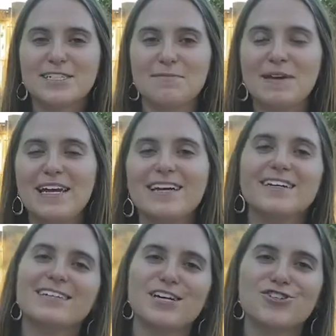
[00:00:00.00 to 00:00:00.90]
To me,
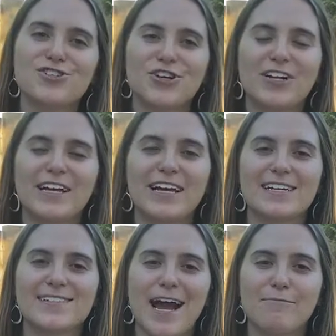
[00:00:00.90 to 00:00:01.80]
nature journaling
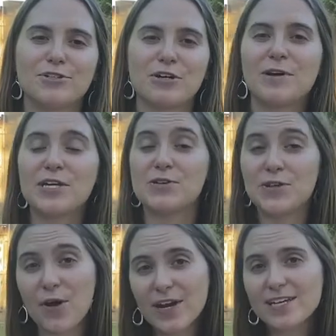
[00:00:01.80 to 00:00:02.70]
is capturing what you
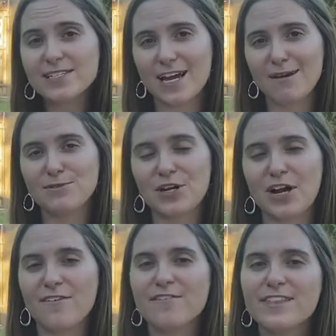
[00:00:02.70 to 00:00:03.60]
notice,
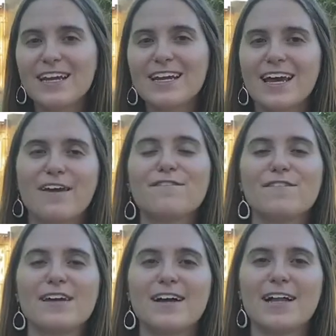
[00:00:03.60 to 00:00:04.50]
observe, think, and
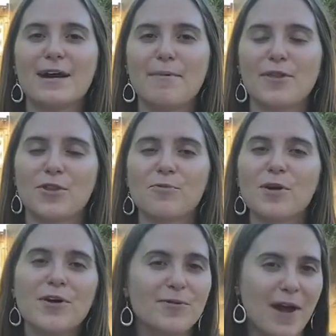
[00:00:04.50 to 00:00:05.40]
feel about the
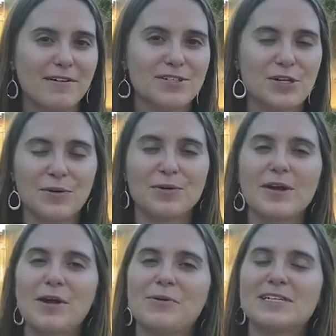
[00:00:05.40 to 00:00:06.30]
world around you
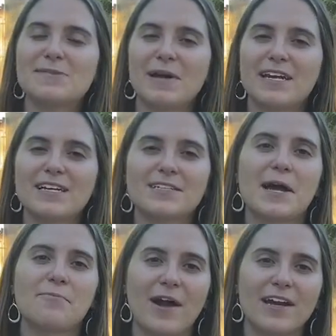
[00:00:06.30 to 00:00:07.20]
while spending
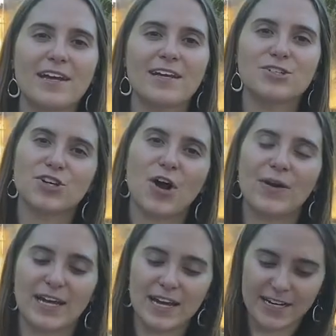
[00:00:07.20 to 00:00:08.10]
time writing and
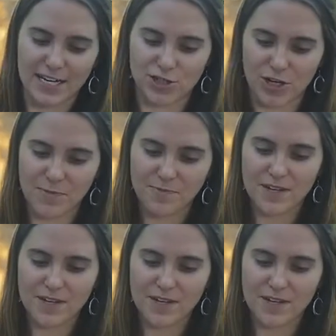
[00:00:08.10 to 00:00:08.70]
drawing in nature.